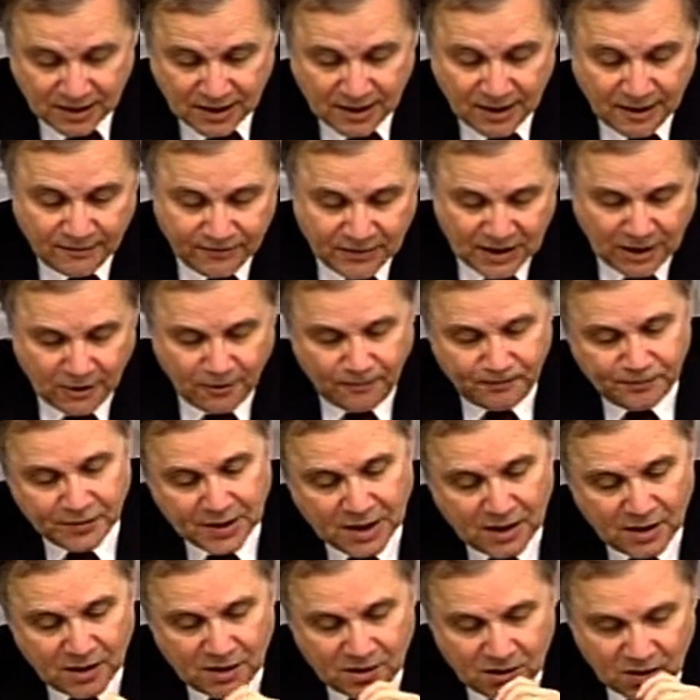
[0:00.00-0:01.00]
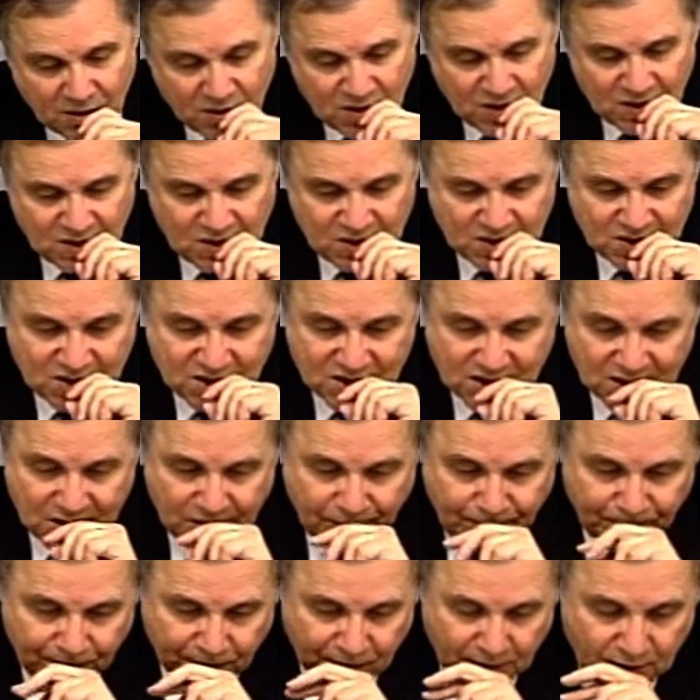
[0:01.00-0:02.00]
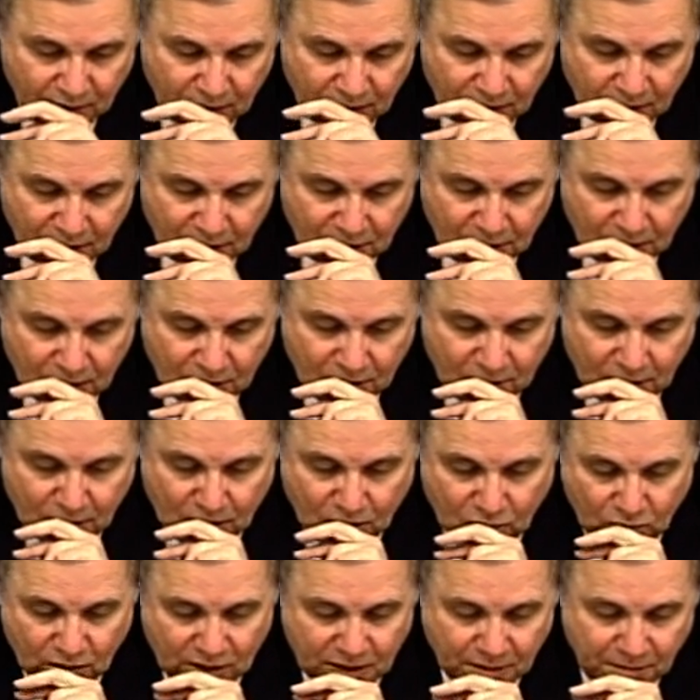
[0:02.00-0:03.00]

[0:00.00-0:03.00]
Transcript: Now, these were